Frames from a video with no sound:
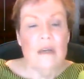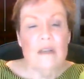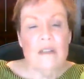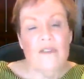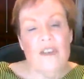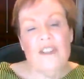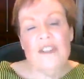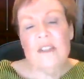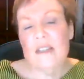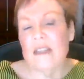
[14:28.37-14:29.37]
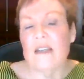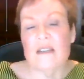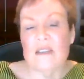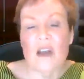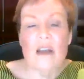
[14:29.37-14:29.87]
Sufficiency
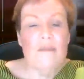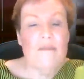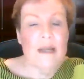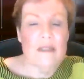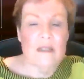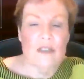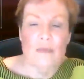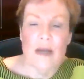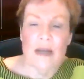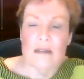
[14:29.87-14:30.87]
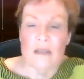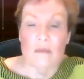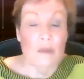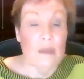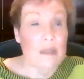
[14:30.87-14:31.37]
is not a message about
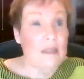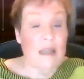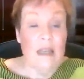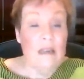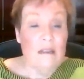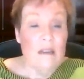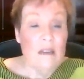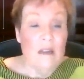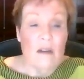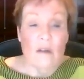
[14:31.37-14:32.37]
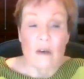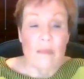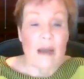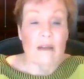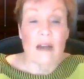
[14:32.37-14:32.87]
simplicity or
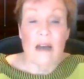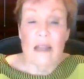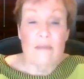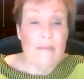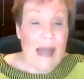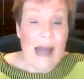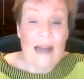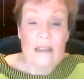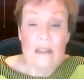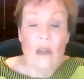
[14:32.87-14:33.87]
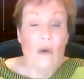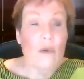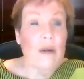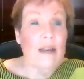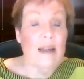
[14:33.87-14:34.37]
about cutting back and
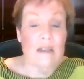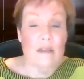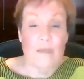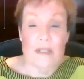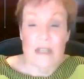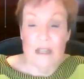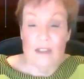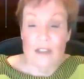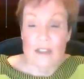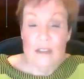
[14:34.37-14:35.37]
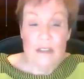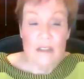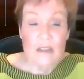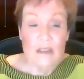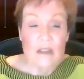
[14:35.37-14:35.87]
lowering expectations.
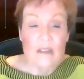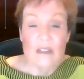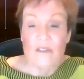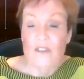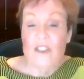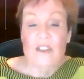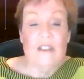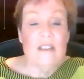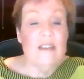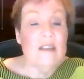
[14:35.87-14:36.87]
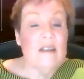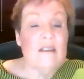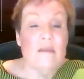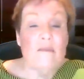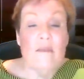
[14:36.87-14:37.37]
Sufficiency
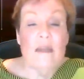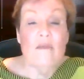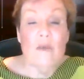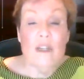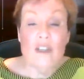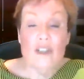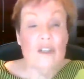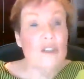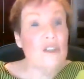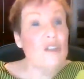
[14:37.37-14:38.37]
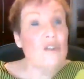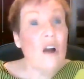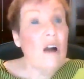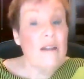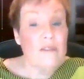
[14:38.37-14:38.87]
doesn't mean we shouldn't
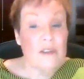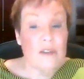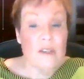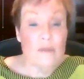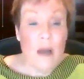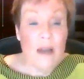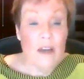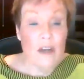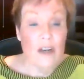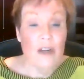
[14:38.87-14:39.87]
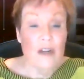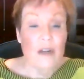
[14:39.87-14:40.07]
strive or aspire.